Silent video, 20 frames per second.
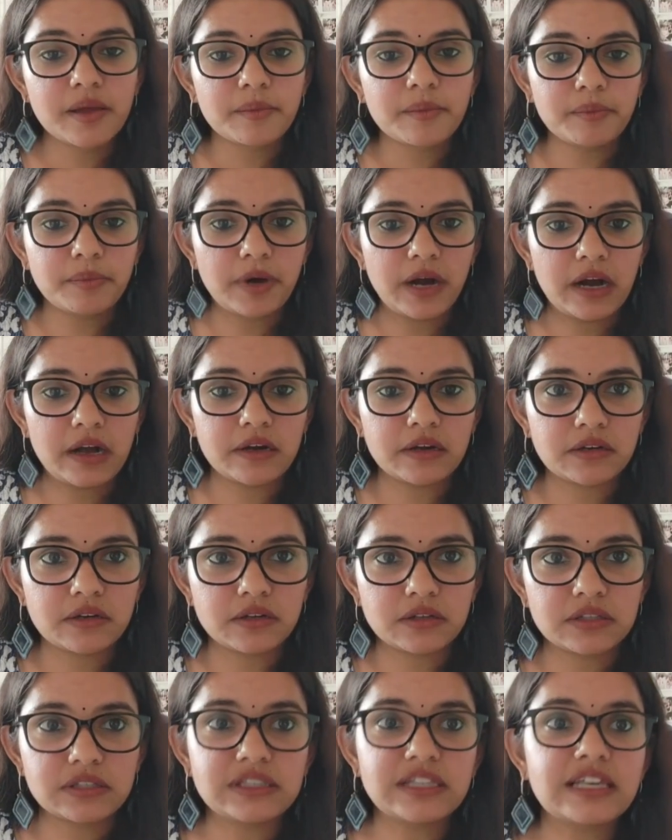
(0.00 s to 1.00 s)
But
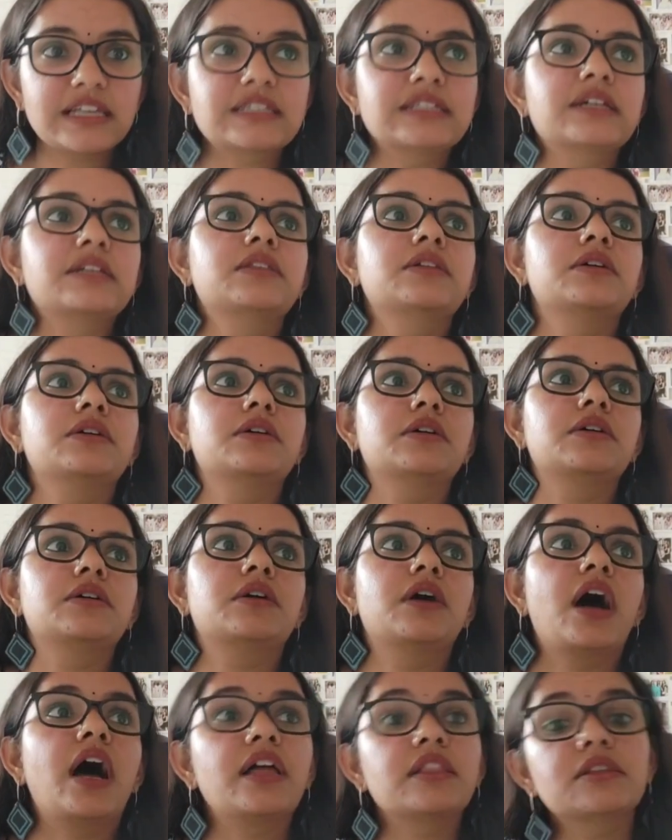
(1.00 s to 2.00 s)
these are the
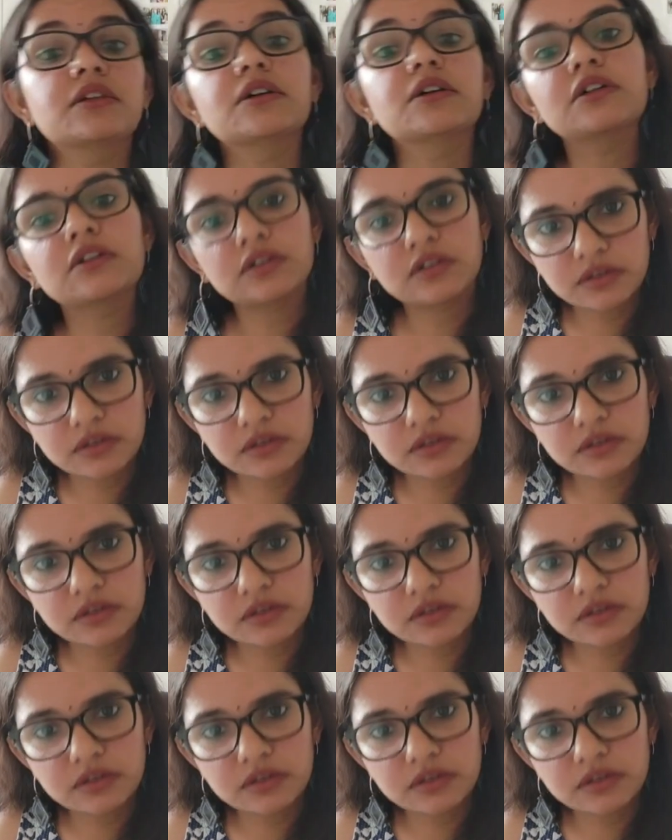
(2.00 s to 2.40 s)
other